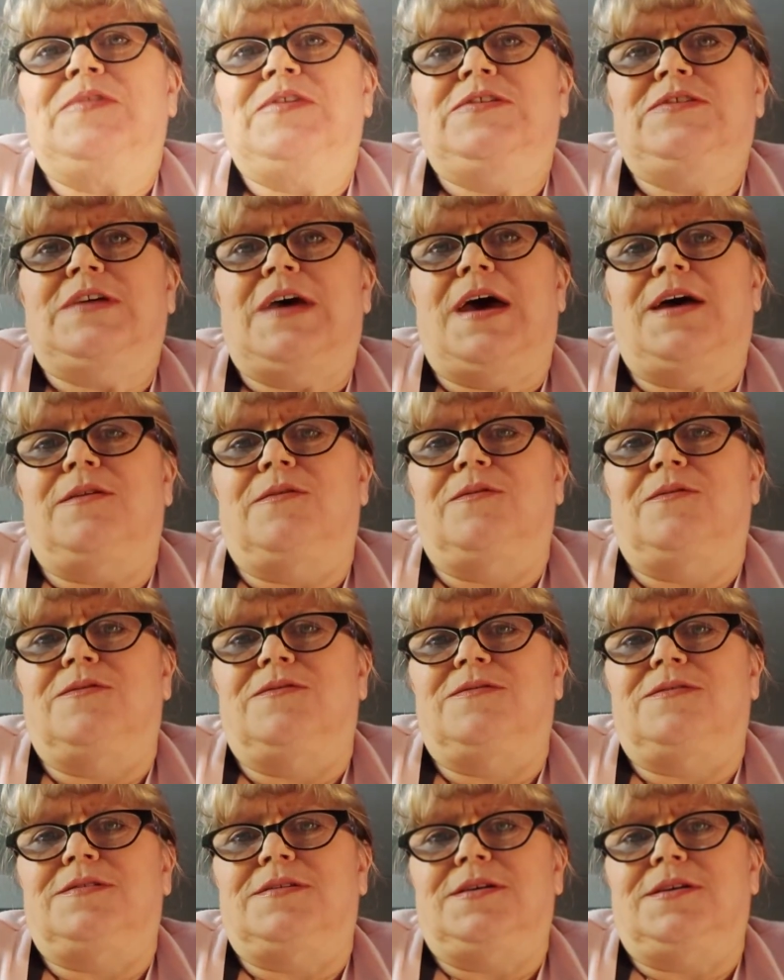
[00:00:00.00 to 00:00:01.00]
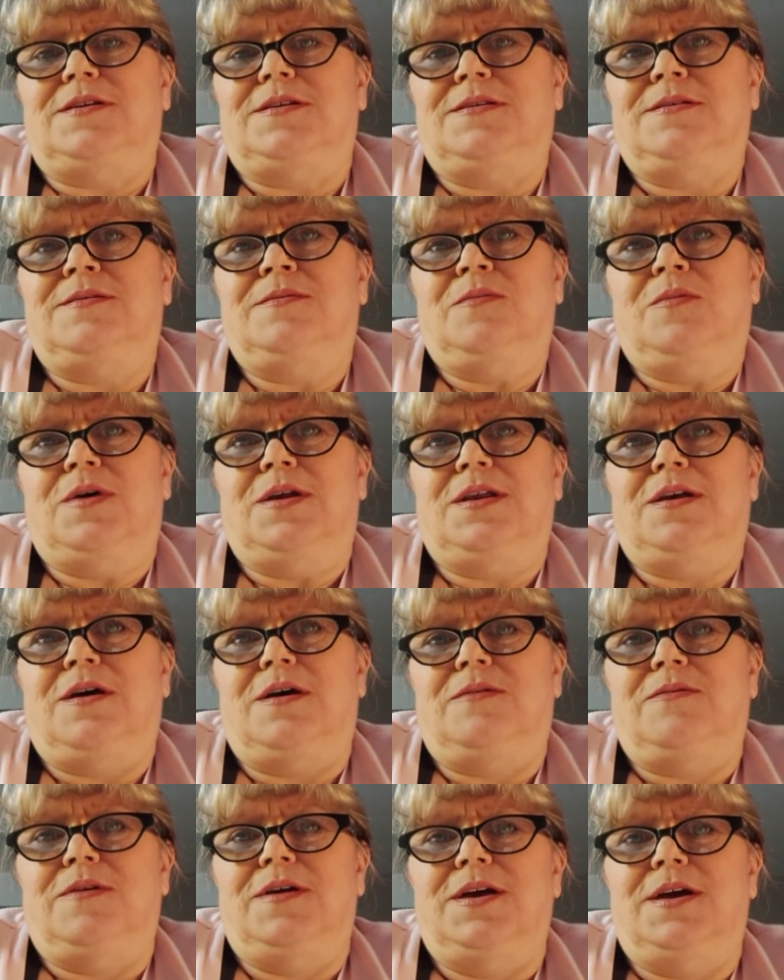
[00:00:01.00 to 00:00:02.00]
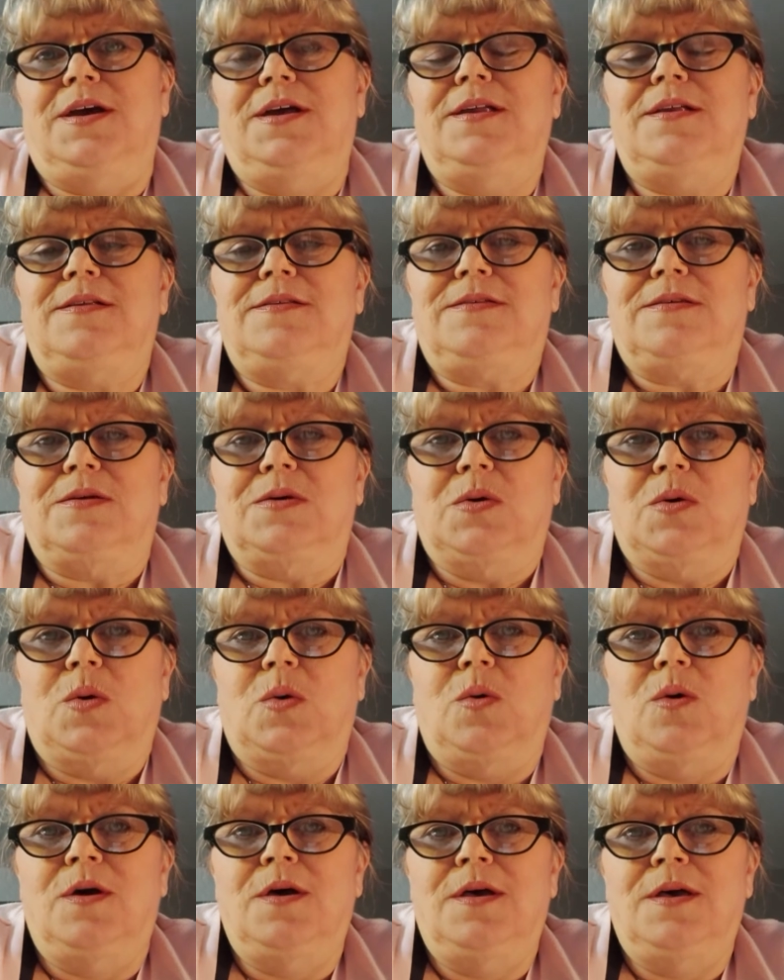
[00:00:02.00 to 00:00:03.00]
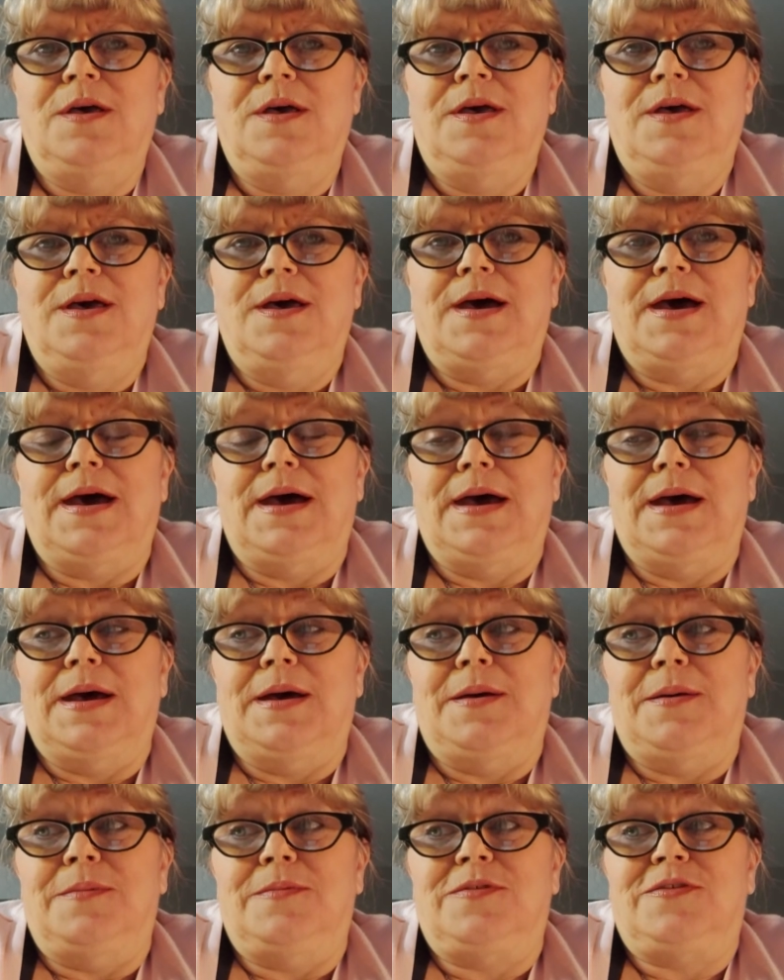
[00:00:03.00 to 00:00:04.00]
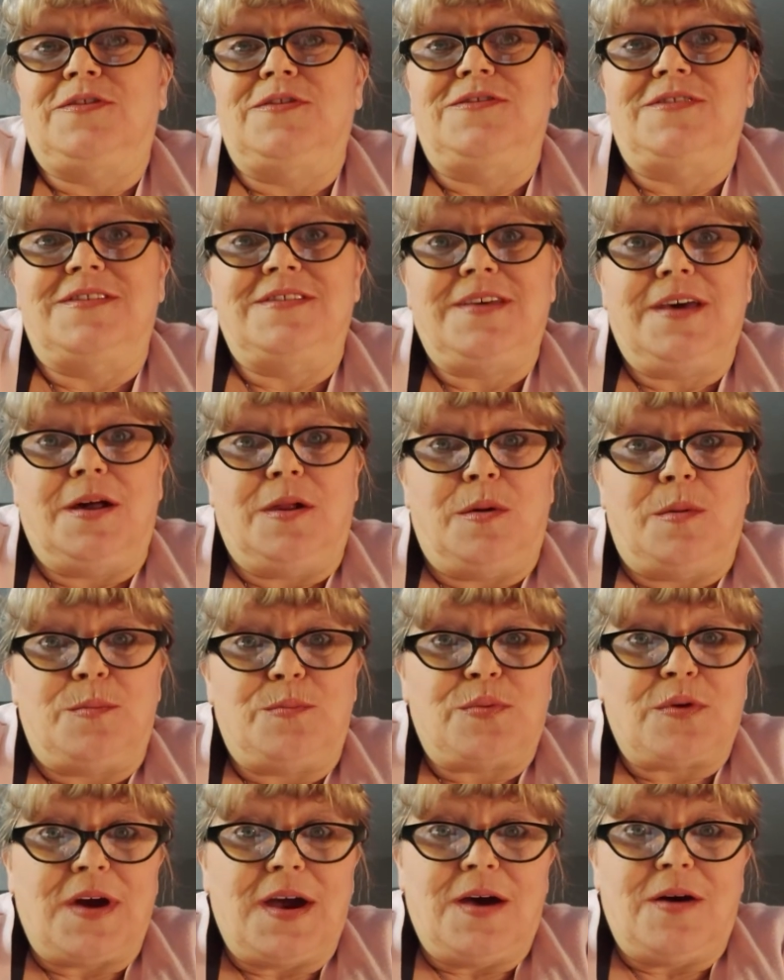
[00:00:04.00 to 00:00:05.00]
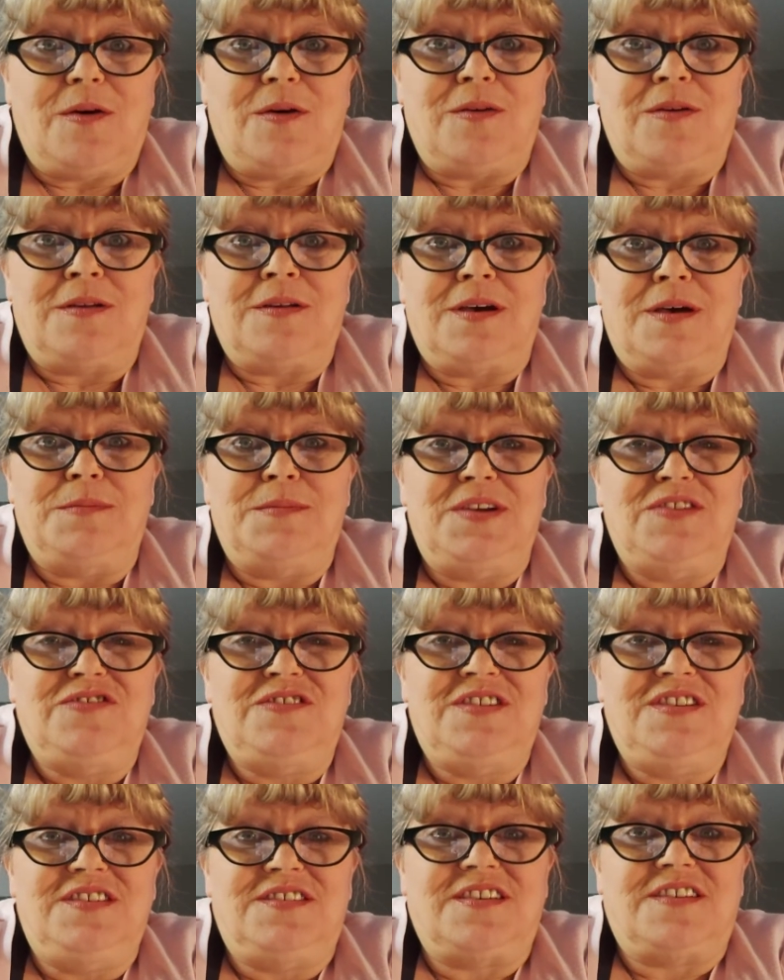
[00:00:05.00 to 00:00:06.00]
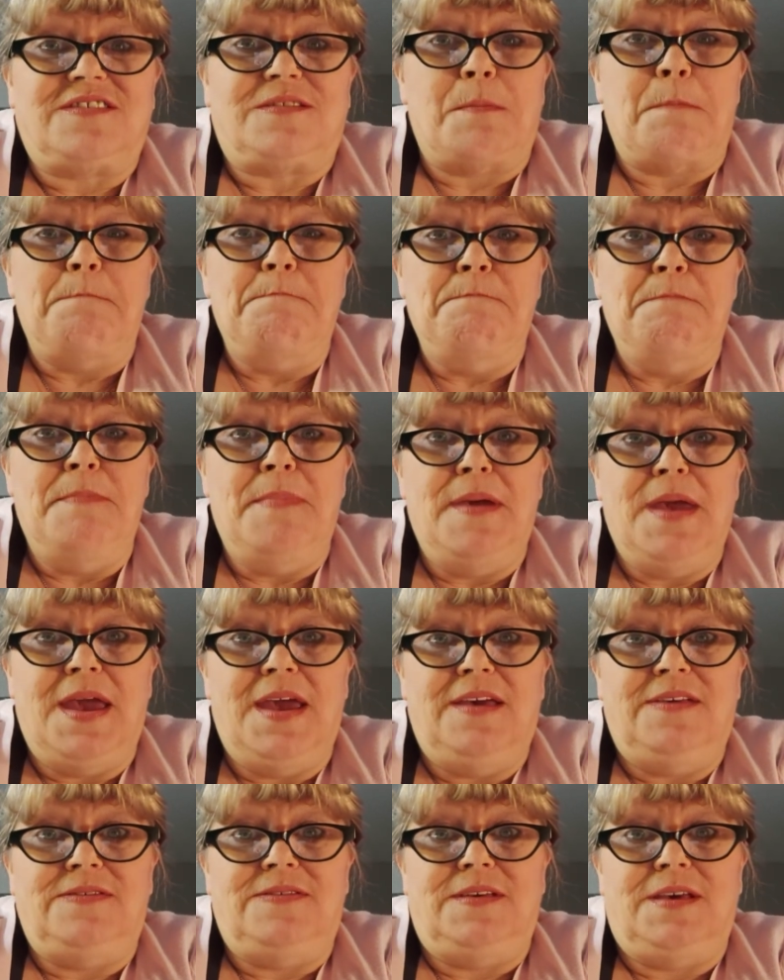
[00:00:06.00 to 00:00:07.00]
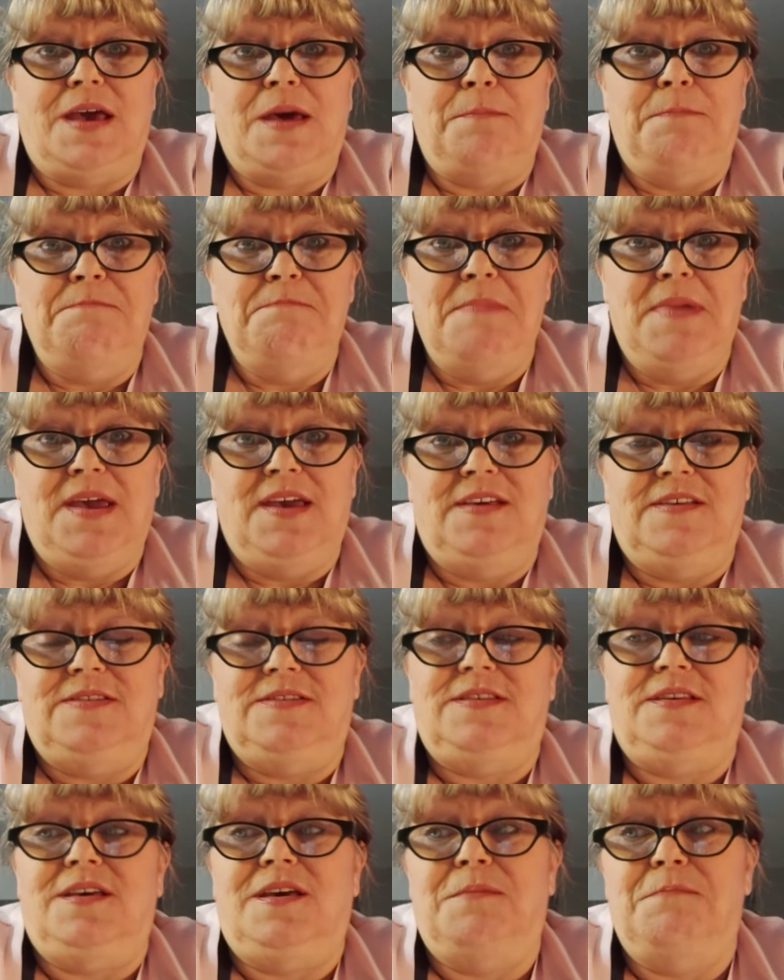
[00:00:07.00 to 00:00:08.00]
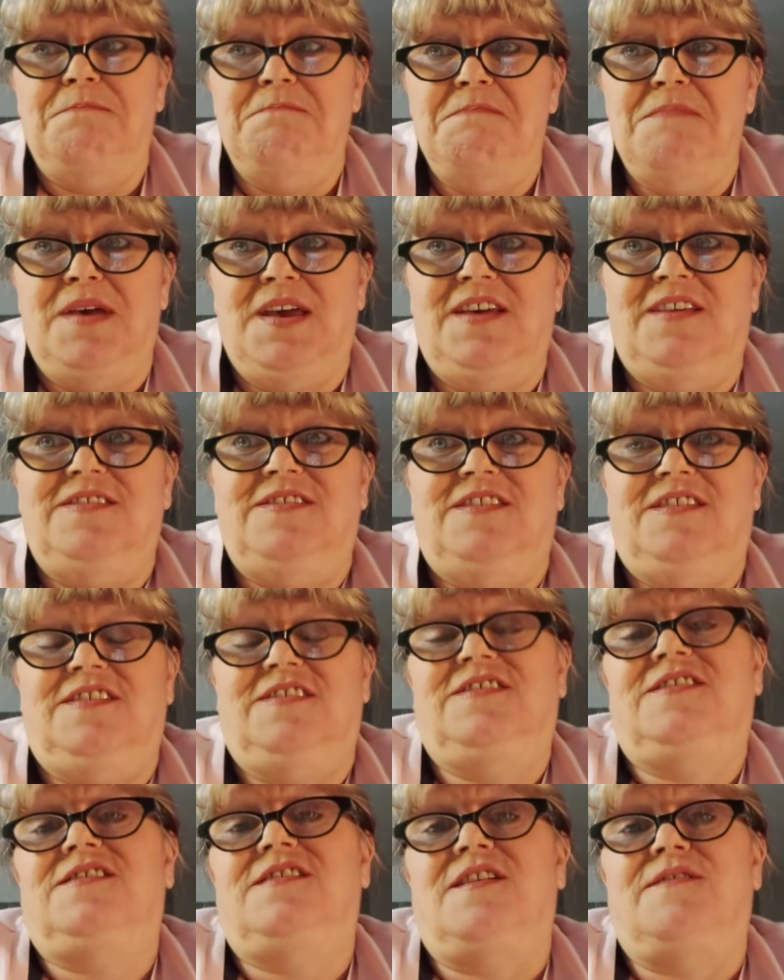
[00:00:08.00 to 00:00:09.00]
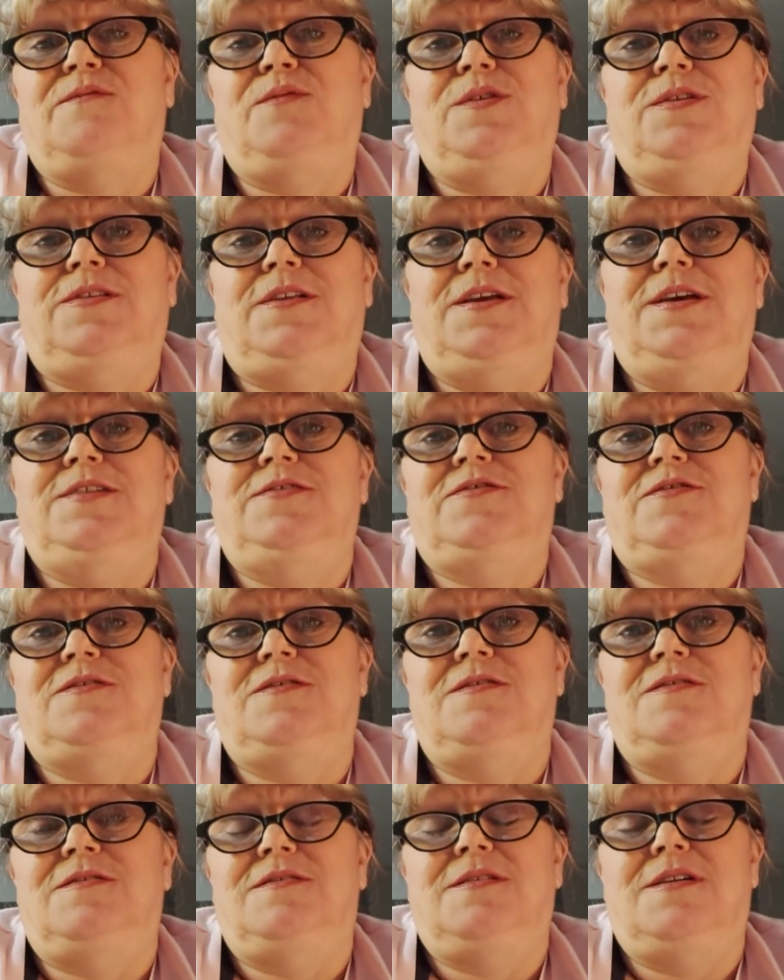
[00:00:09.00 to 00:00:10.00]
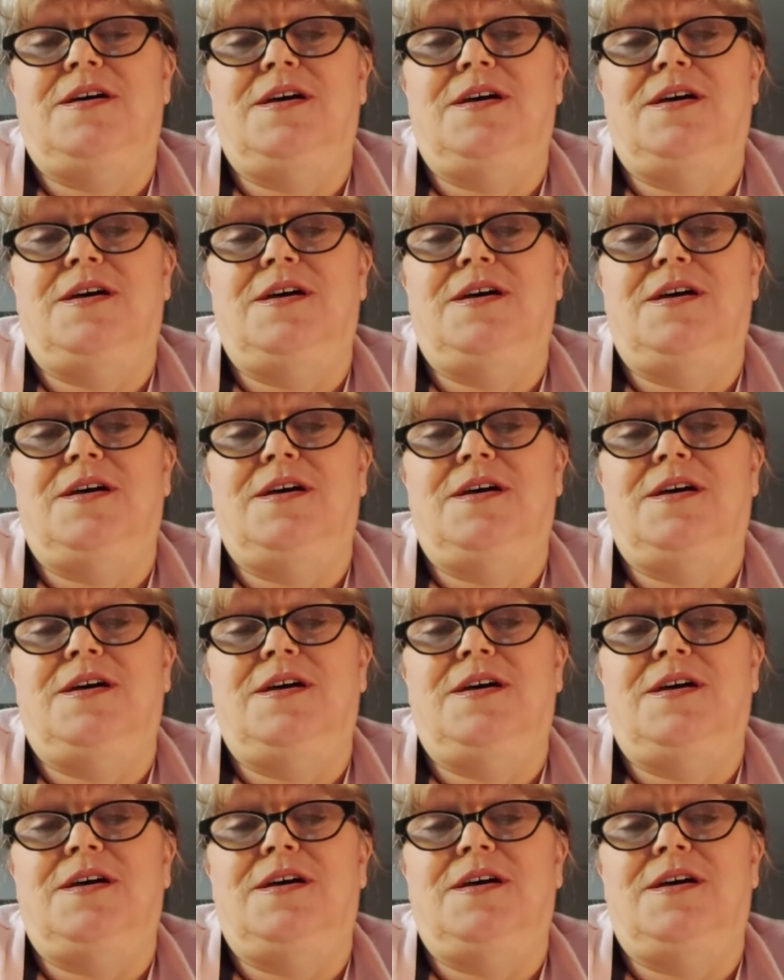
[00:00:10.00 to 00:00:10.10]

channels and whatnot, right? So Susan Taylor Brown, I mean, she does amazing, amazing, amazing stuff with nature.